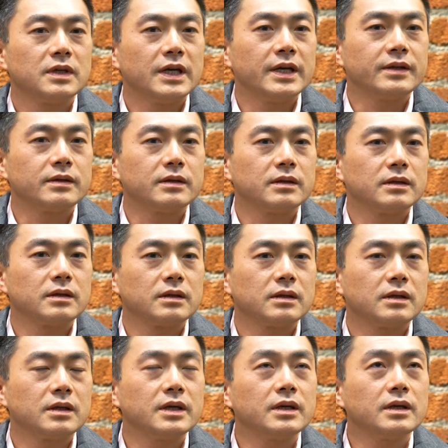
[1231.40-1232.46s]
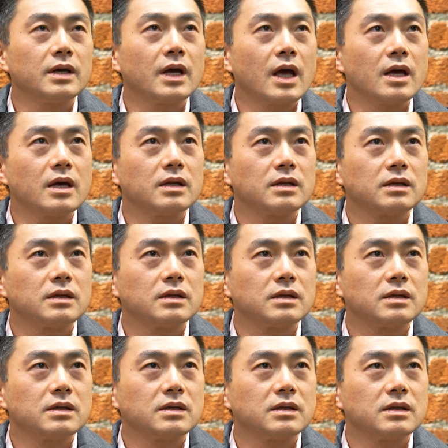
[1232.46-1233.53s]
it the
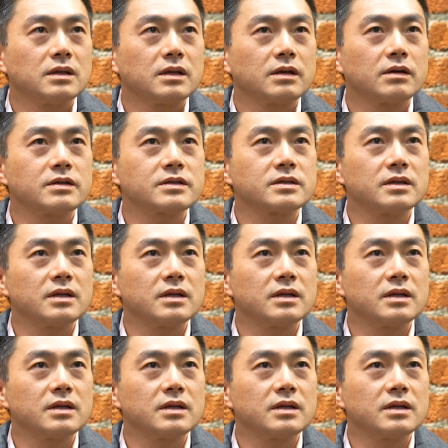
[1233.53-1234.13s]
there's